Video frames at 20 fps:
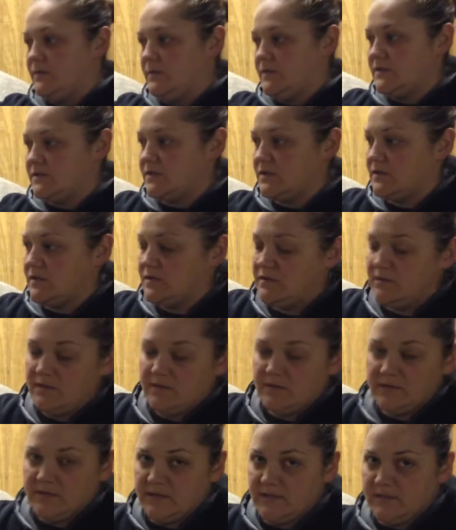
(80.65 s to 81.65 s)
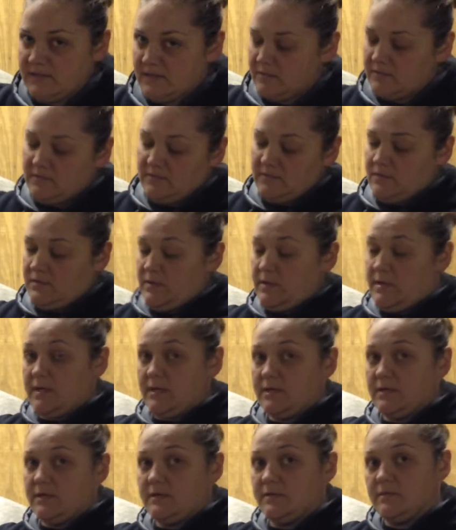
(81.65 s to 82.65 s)
is good, isn't
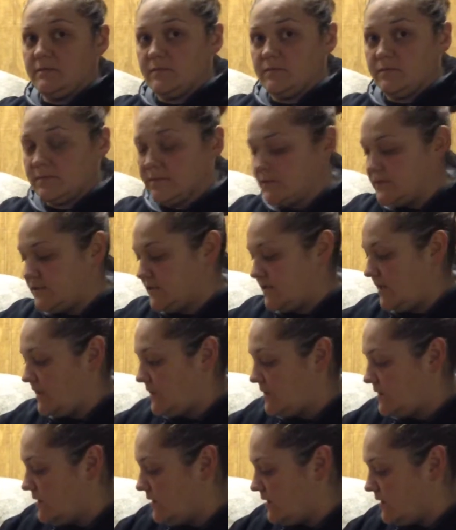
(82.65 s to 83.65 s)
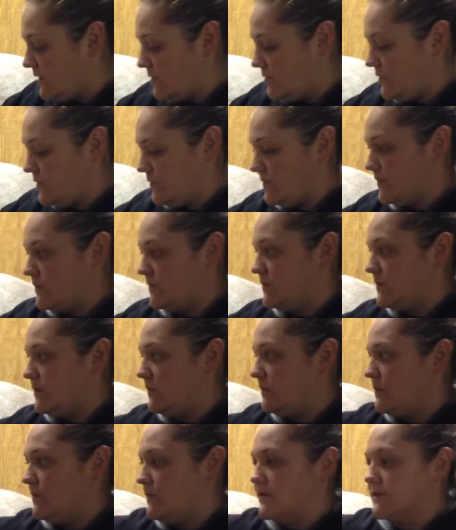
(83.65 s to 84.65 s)
needed per se. You can do it
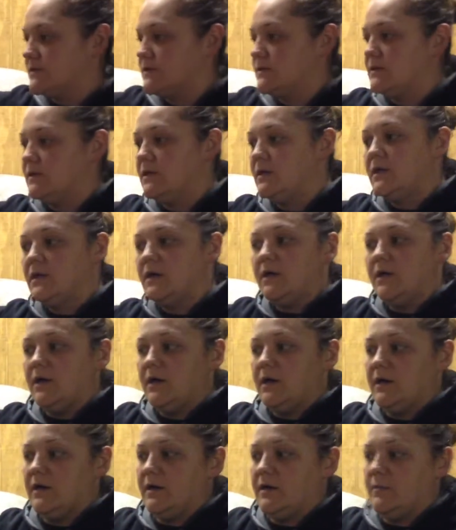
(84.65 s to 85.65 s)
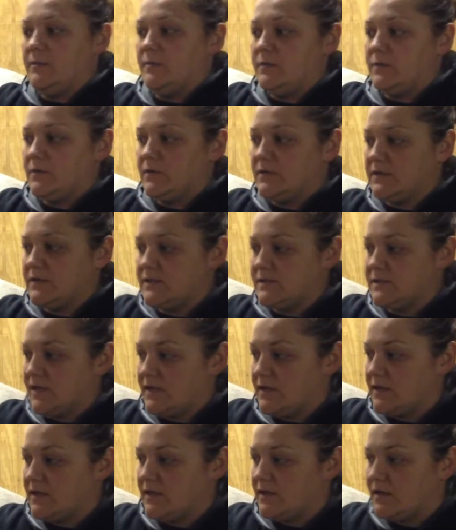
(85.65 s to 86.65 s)
other ways. You can
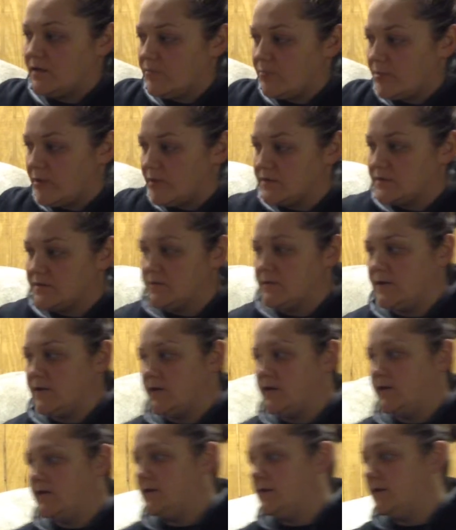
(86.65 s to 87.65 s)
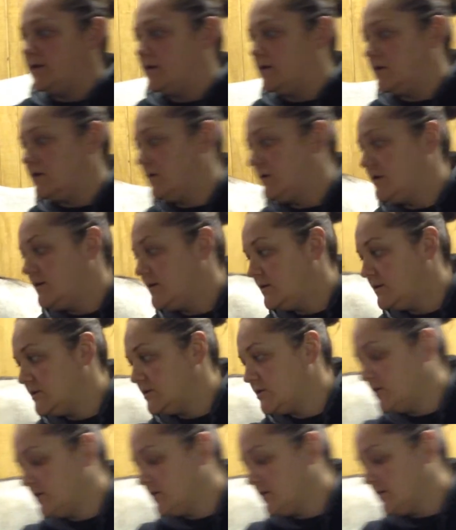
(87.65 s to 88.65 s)
take a pulse behind the
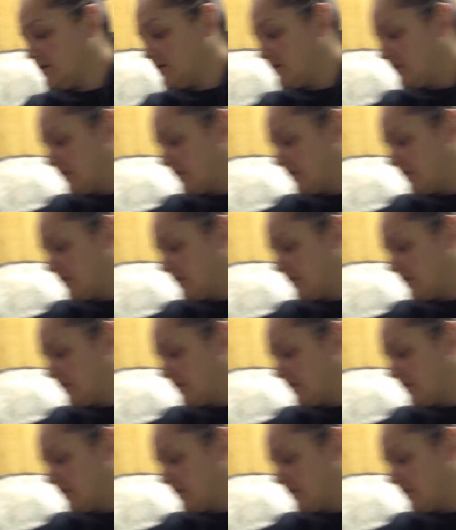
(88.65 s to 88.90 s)
chin here